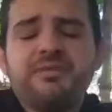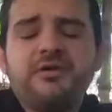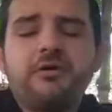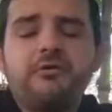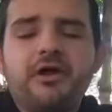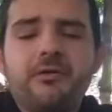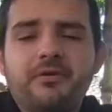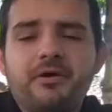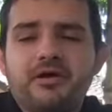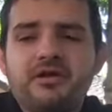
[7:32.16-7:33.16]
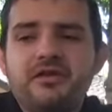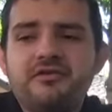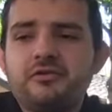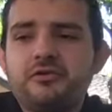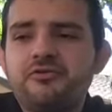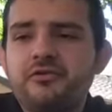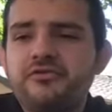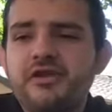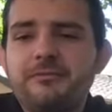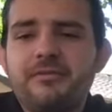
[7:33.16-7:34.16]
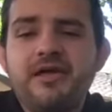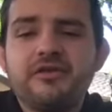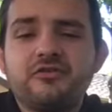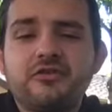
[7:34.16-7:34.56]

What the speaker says: PR rep, Casey Herschel, said it best.